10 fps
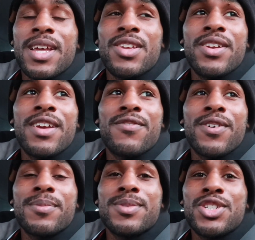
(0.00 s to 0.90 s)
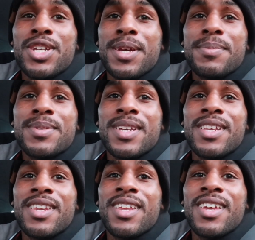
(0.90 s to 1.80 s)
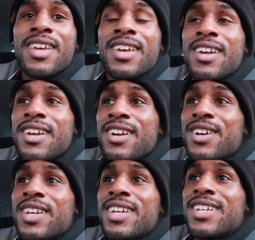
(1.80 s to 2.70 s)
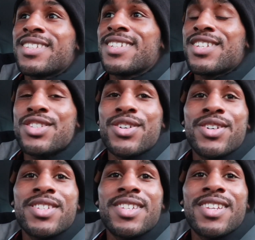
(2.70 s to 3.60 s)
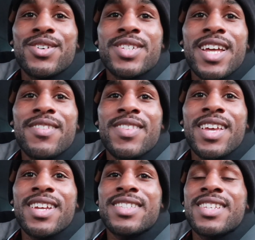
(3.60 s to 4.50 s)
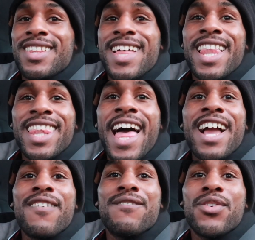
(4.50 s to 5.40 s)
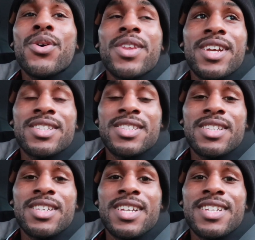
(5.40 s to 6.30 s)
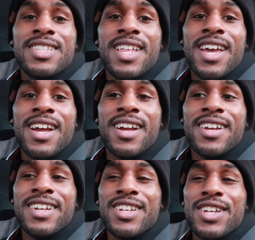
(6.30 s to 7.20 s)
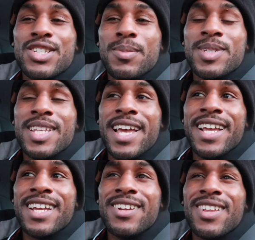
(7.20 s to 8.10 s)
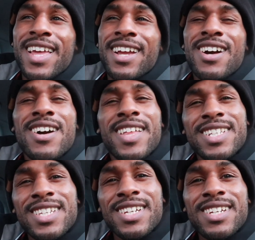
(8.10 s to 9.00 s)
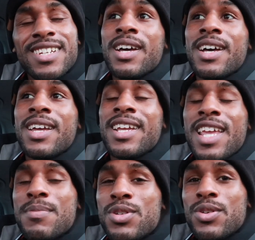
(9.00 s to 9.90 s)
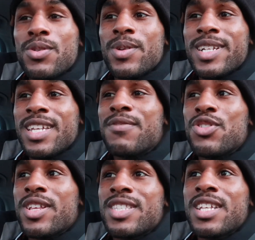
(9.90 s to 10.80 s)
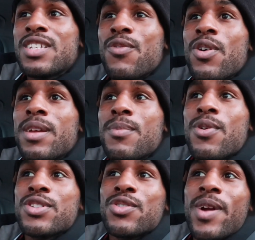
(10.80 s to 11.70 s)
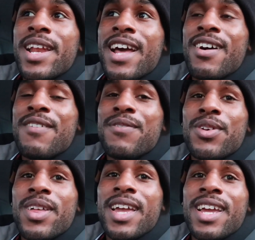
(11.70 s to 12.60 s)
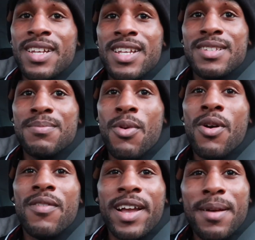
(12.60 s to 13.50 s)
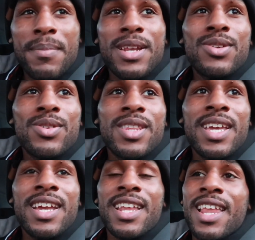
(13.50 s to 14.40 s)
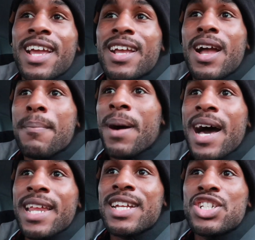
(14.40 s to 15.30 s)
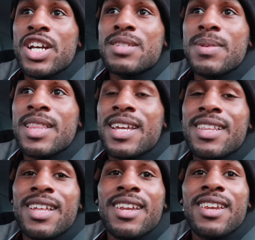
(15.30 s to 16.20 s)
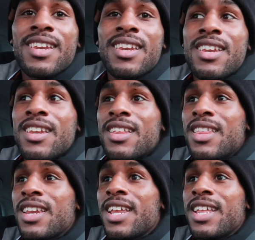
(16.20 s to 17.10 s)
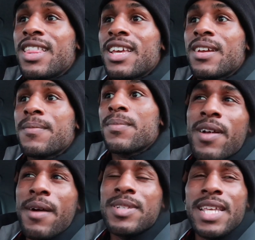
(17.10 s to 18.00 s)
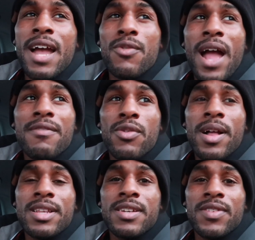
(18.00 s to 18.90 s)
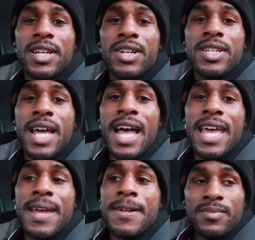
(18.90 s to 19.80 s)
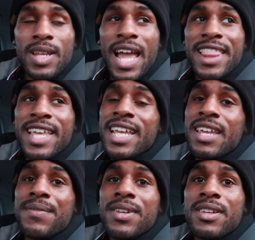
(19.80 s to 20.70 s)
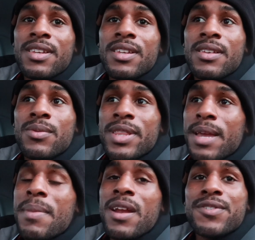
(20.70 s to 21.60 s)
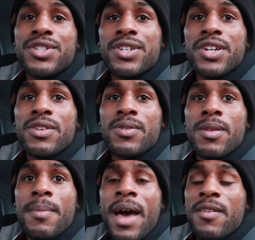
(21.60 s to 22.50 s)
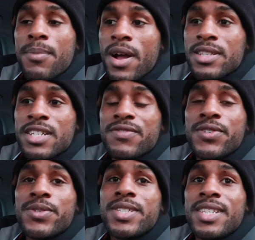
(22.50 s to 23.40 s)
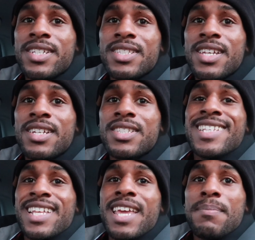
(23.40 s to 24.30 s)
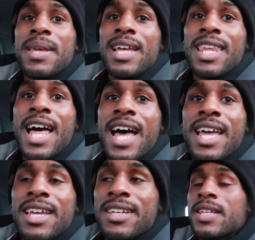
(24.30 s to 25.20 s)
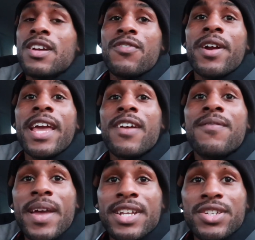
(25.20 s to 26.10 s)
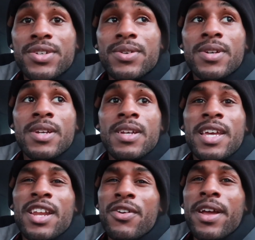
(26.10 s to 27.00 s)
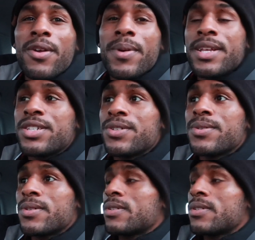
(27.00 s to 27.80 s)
and that you get from chips and cookies and desserts and those kind of things that lack of fullness is there it, it's almost like you're like oh that's it uh, it keeps you it gives you the sense of wanting more so right now i feel like it's more of like a mental thing and like a body adjustment thing than than anything I would say I have a relatively good diet. I think even with the amount of sugar and with the amount of processed foods and these things can be a lot and therefore can affect you in a greater way too.